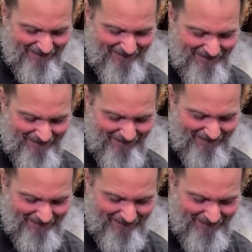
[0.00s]

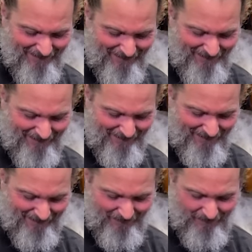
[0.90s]

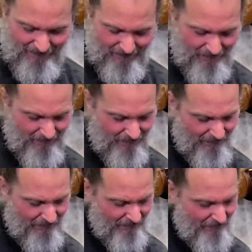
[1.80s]

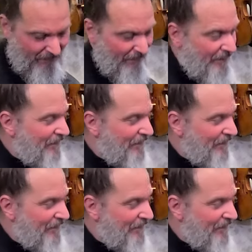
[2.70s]
(not speaking)